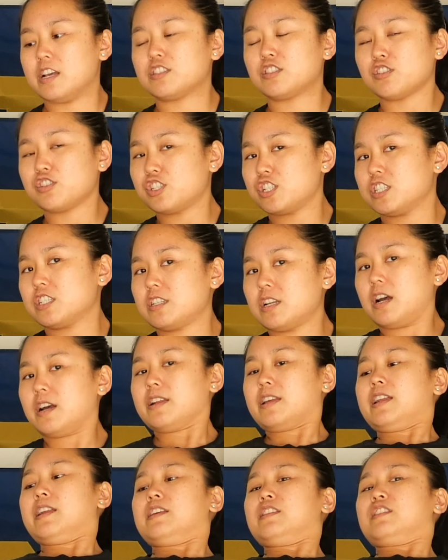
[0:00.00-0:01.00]
And so she's
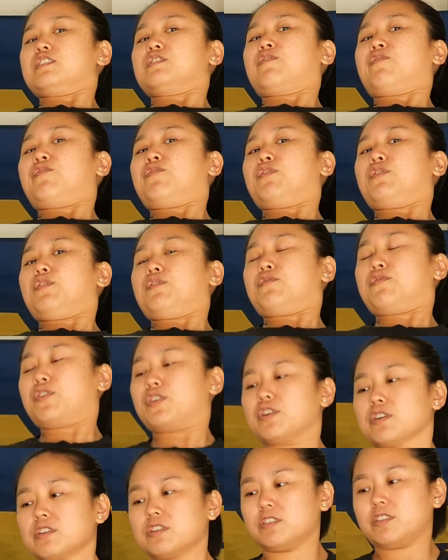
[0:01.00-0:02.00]
not getting this full
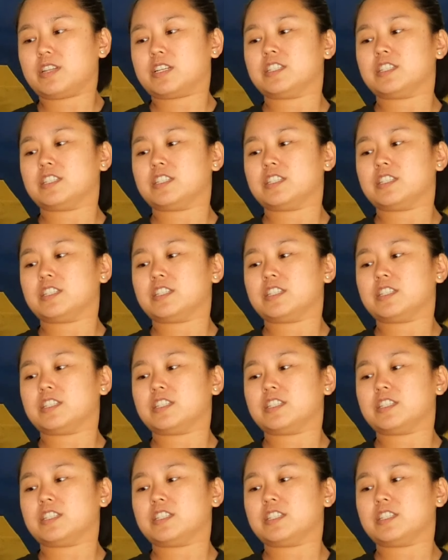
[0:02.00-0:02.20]
vertical